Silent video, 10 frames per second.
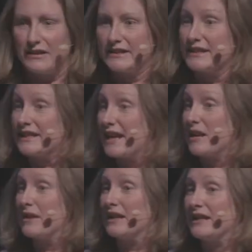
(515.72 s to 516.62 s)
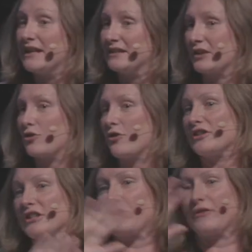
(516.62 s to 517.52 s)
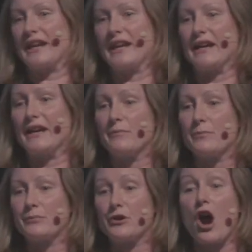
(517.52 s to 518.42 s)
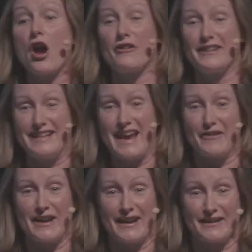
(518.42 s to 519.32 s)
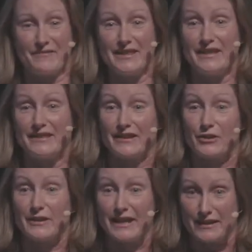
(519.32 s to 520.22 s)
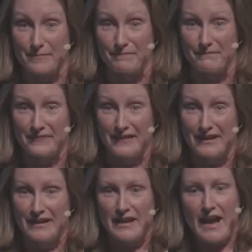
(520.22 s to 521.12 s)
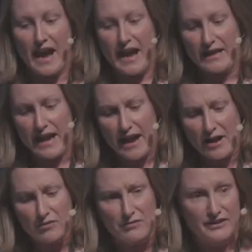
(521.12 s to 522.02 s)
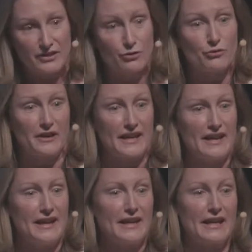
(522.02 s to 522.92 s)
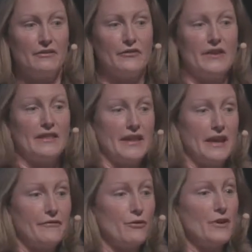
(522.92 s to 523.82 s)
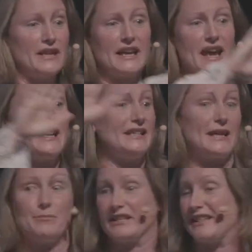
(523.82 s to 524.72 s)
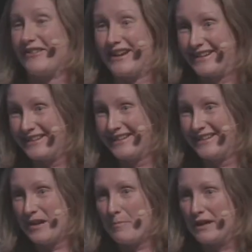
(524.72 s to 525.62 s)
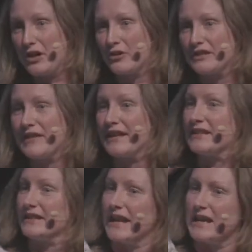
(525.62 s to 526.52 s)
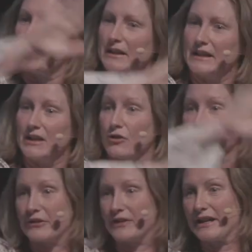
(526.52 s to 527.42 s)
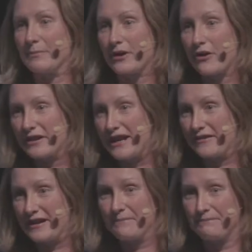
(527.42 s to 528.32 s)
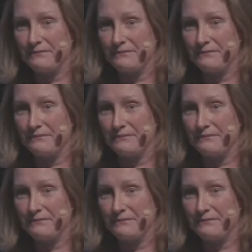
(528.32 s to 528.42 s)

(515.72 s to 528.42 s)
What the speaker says: Sustainability is a cross-curricular priority area within the curriculum, and our story can fit, therefore, into any subject area because of that sustainability cross-curriculum priority area,